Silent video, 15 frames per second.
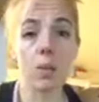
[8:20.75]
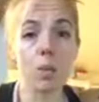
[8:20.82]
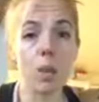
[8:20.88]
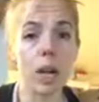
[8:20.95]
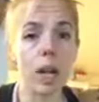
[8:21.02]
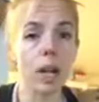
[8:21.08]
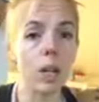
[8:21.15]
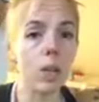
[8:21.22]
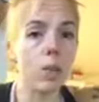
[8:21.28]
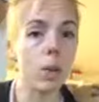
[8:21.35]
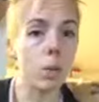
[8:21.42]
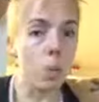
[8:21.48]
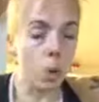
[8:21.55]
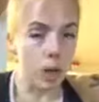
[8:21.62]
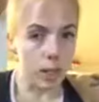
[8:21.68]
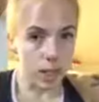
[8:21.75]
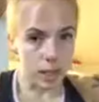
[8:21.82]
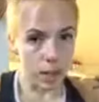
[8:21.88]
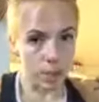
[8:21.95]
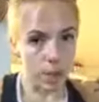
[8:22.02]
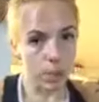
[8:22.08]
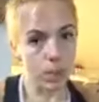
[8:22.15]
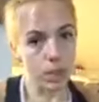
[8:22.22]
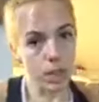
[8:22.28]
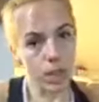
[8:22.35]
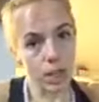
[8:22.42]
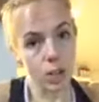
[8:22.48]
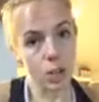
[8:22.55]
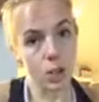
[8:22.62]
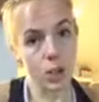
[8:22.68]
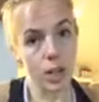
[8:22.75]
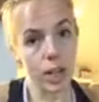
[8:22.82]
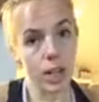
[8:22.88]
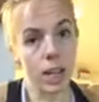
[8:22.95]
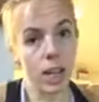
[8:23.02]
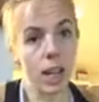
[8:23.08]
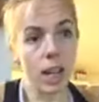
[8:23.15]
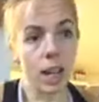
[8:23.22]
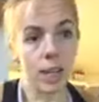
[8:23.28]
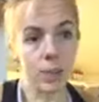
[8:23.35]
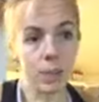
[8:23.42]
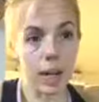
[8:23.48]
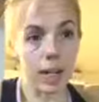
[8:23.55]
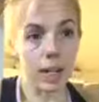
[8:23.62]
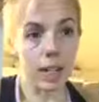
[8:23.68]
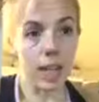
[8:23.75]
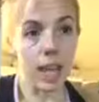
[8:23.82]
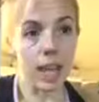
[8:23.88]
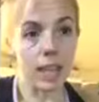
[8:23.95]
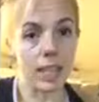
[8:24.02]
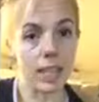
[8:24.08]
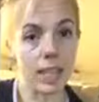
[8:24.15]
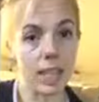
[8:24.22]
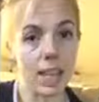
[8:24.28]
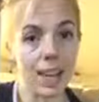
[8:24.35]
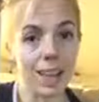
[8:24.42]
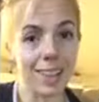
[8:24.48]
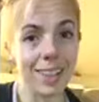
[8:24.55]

where you are more susceptible to injury, especially ACL.